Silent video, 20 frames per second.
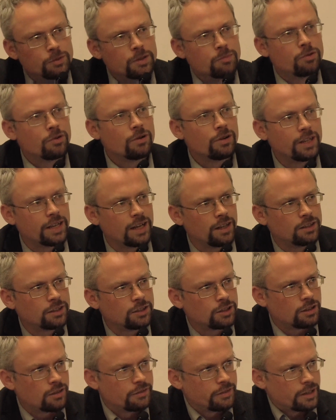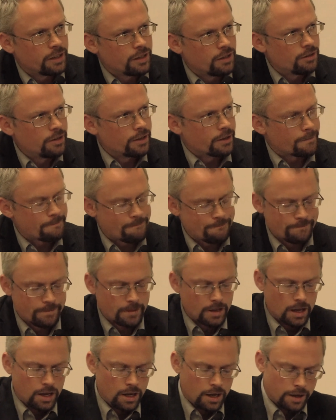who brought down the Soviet Union?
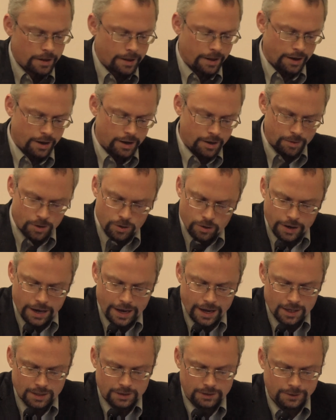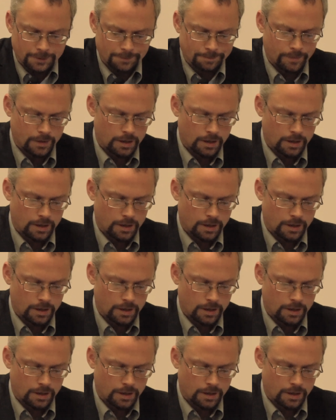Who cares?